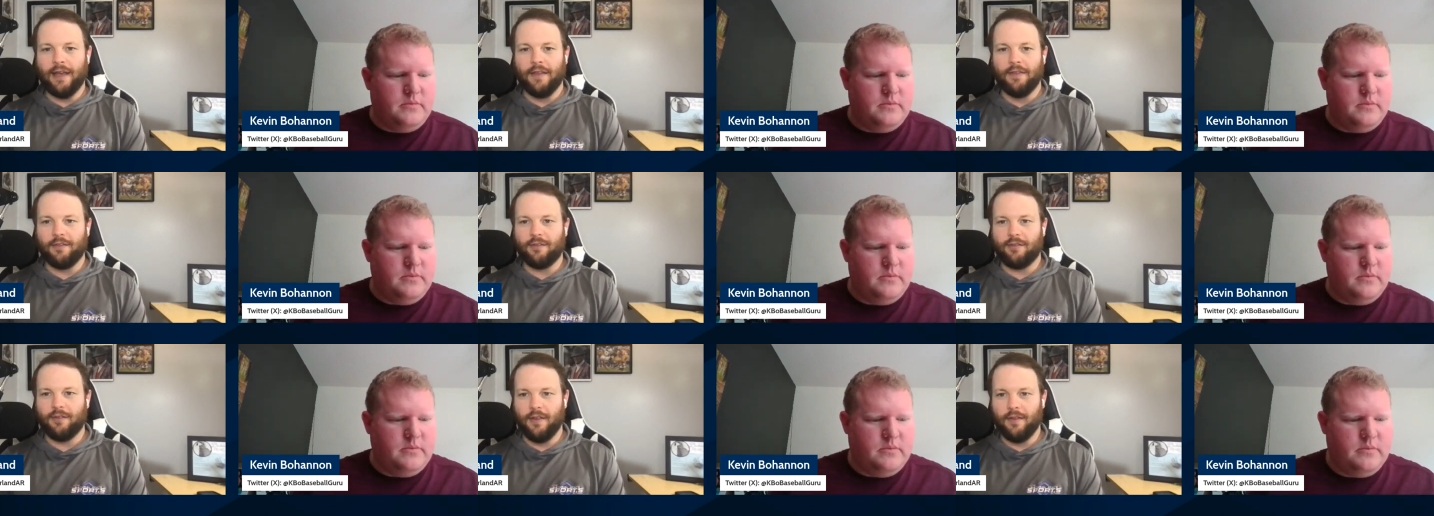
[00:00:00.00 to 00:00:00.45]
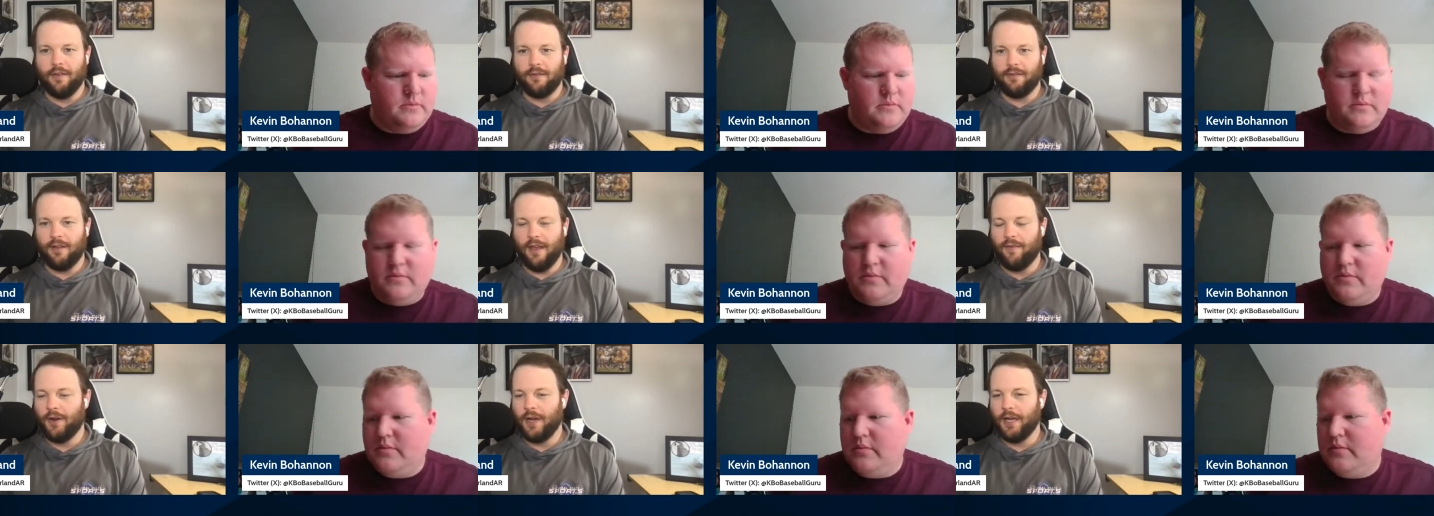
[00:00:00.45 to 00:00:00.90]
Speaker 1: in the in the
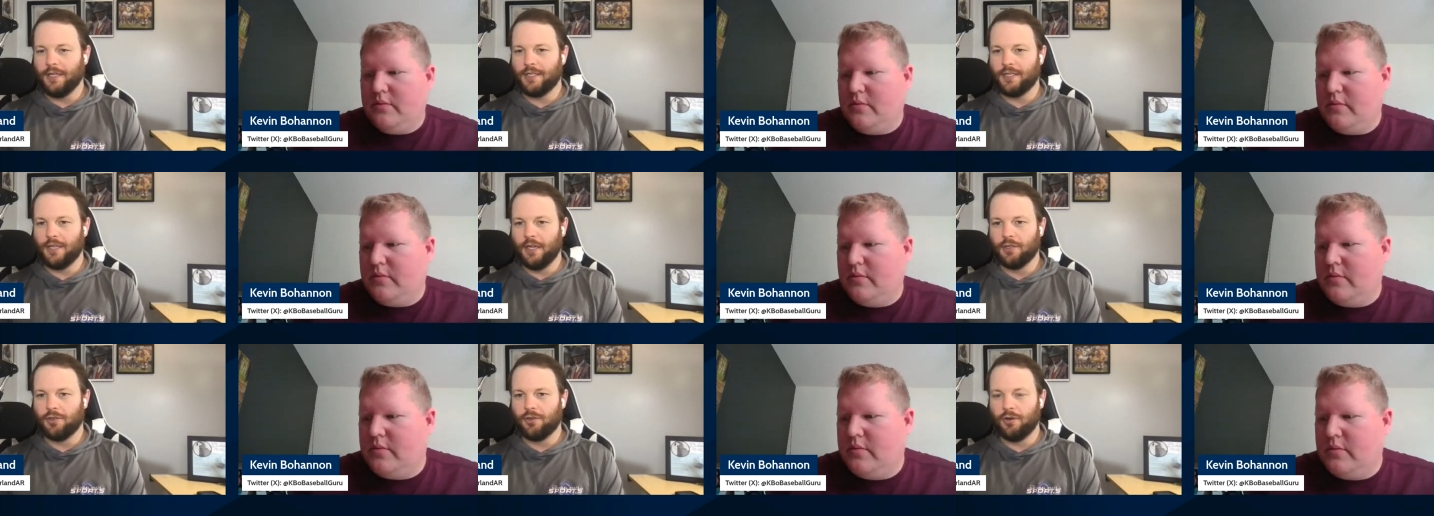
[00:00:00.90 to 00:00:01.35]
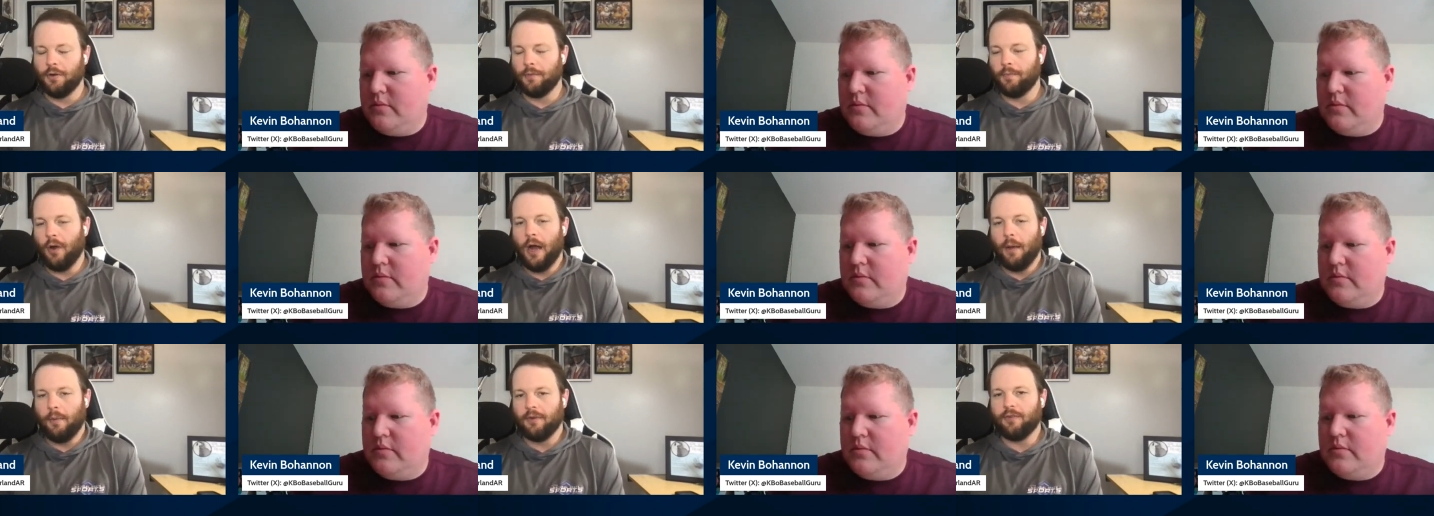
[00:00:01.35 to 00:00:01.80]
seven A Central and
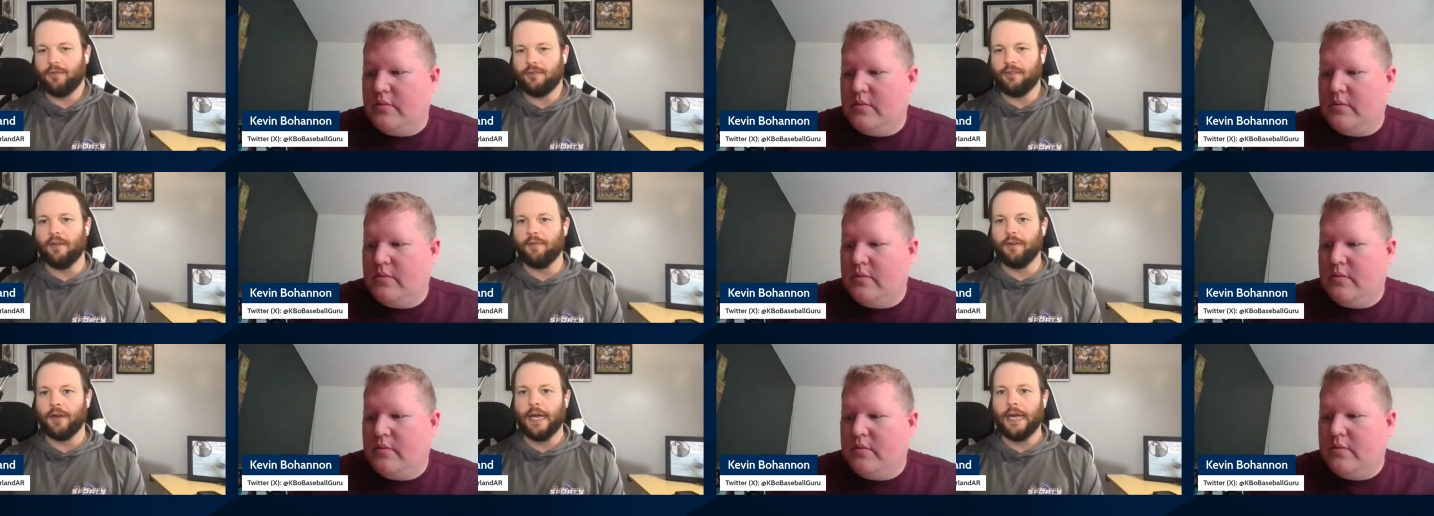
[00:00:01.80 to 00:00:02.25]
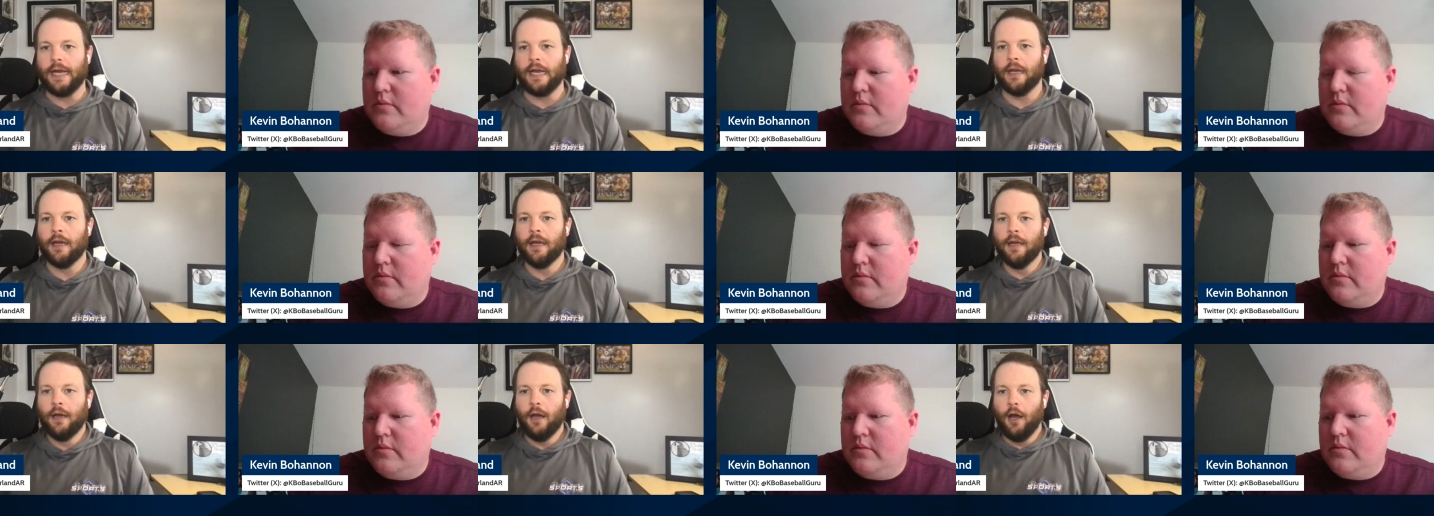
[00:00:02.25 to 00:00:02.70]
probably the seven
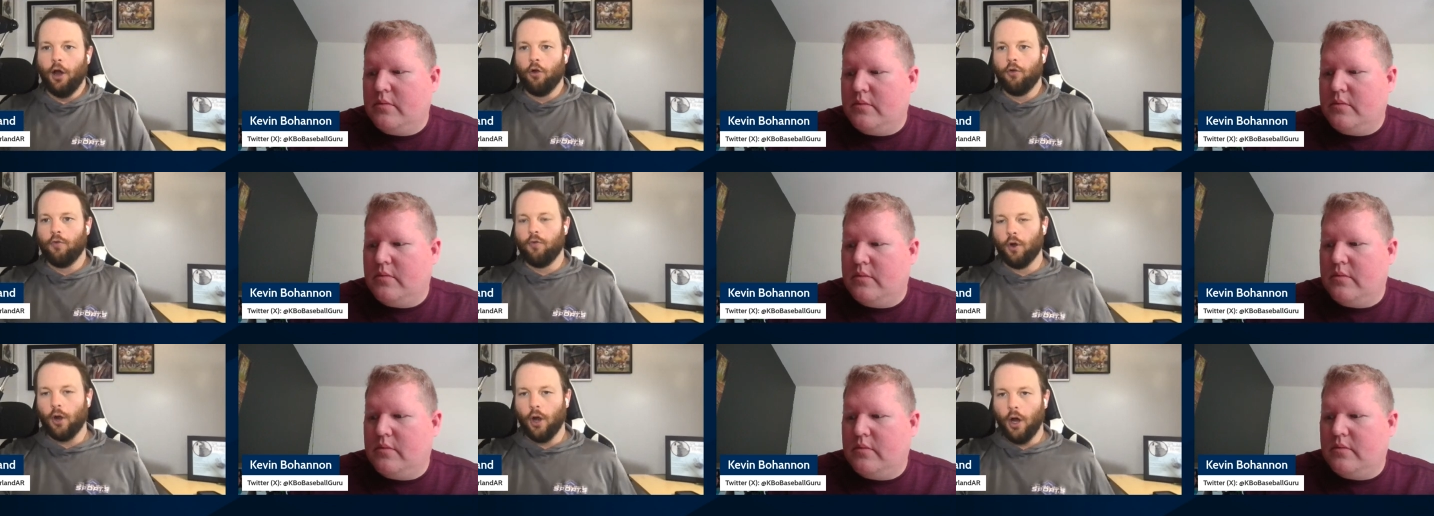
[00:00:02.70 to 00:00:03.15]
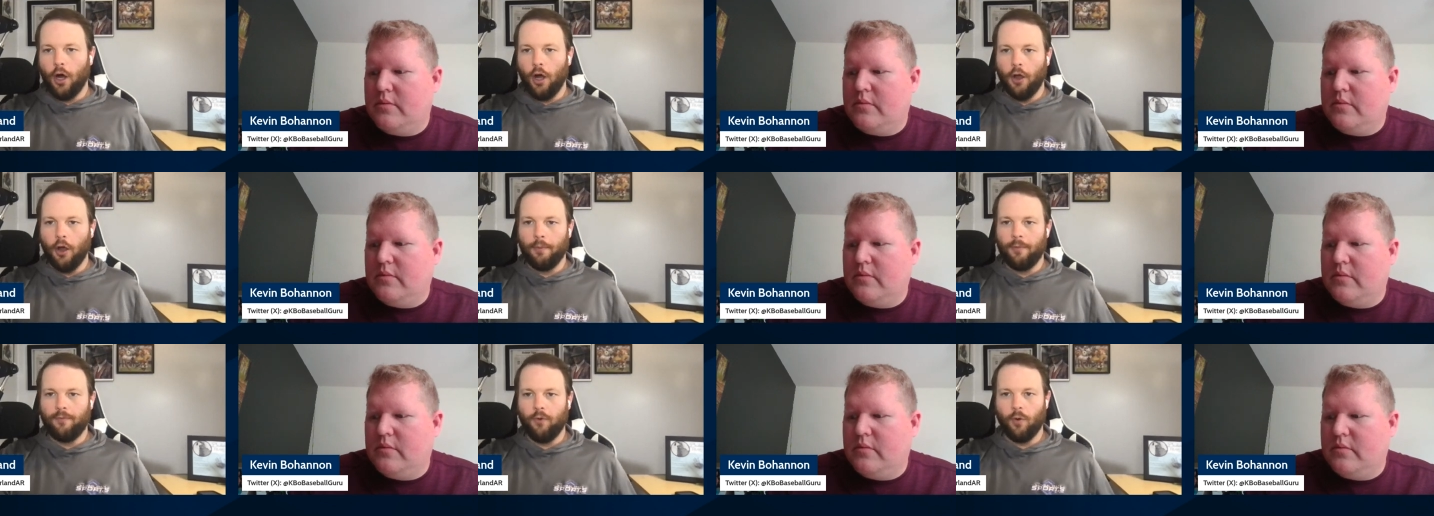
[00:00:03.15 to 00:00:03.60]
A
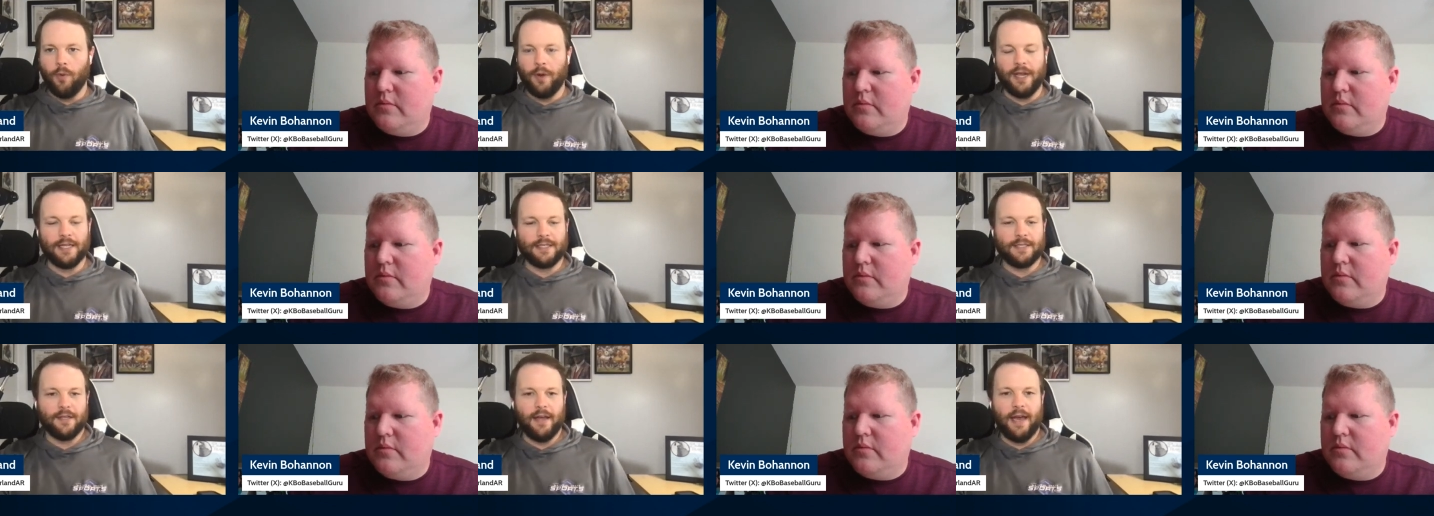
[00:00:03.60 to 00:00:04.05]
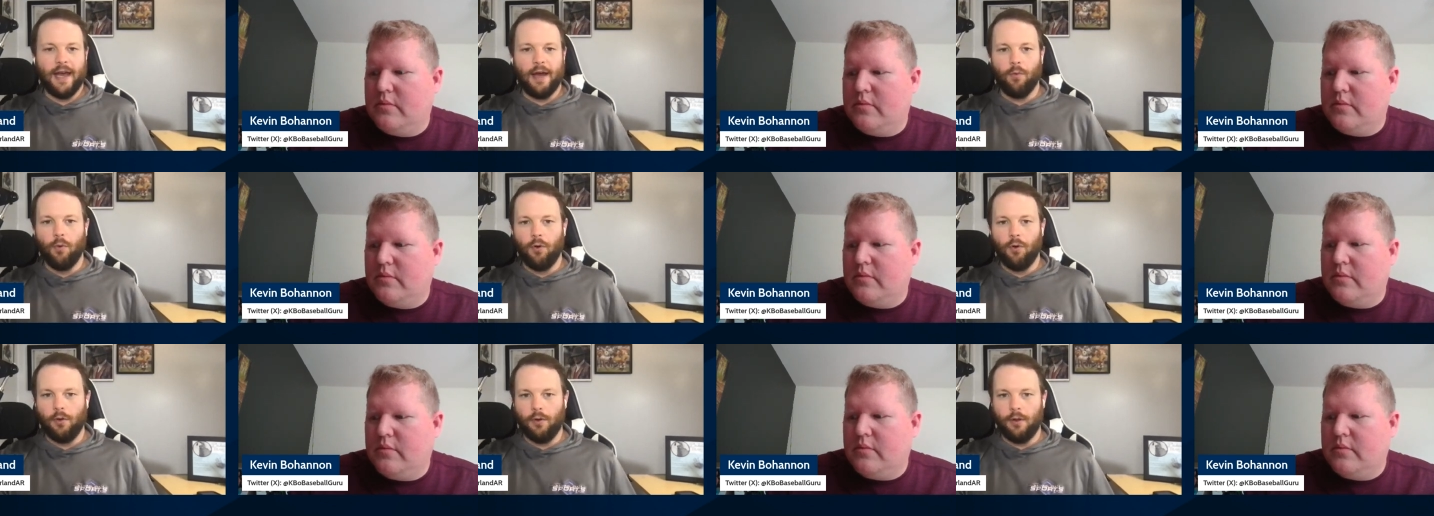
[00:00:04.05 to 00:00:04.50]
overall. And before we get to that, we'll